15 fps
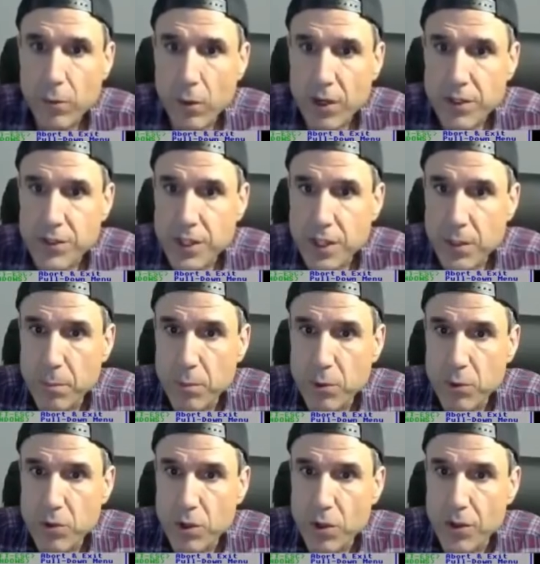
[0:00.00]
If you want to see the
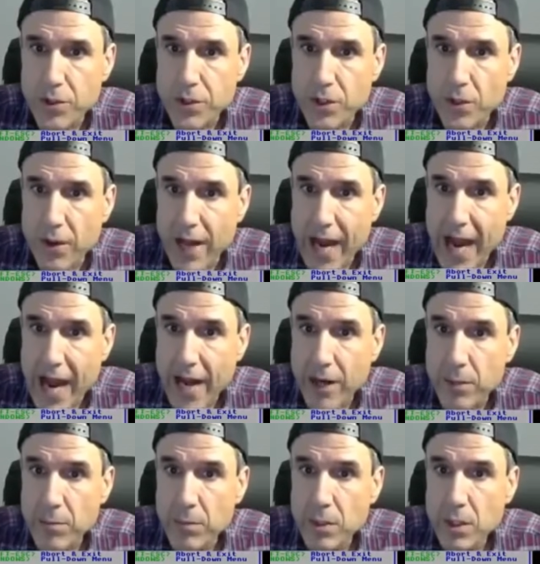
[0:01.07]
bootloaders, go to
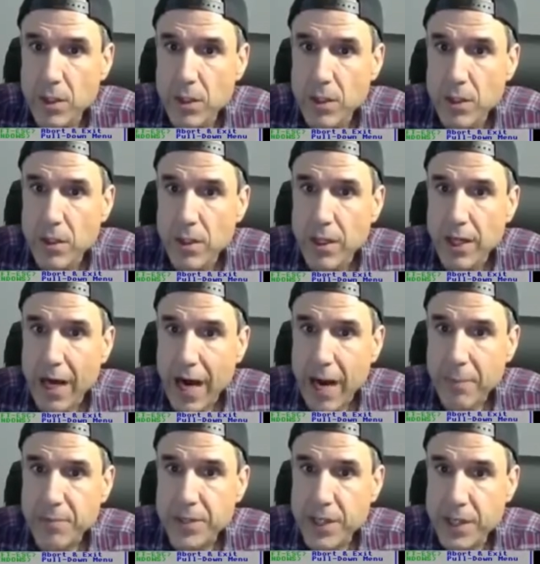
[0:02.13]
Atom,
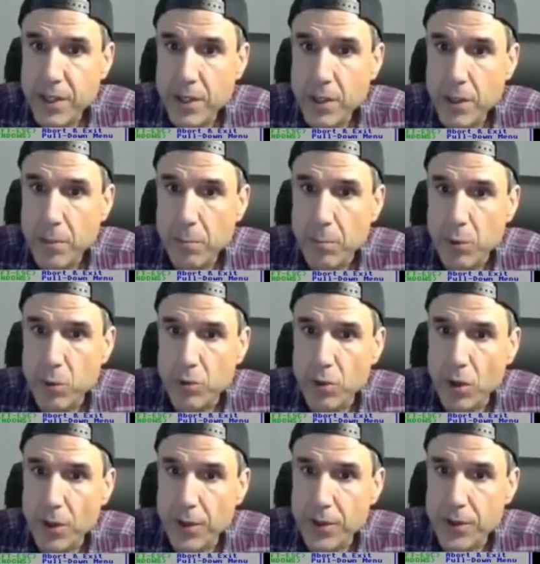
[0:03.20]
Option,
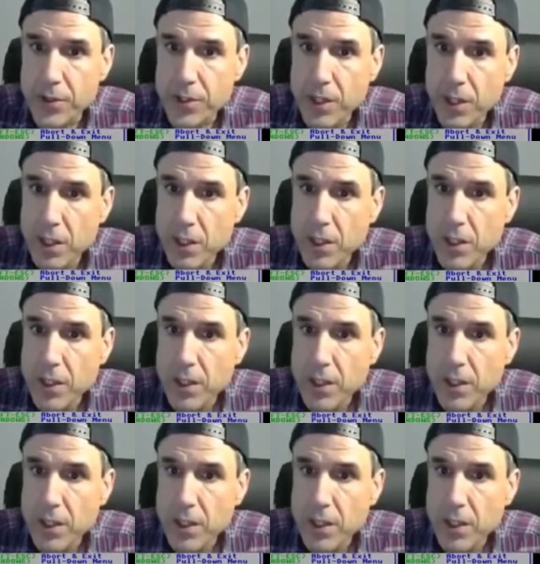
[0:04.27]
Bootloaders.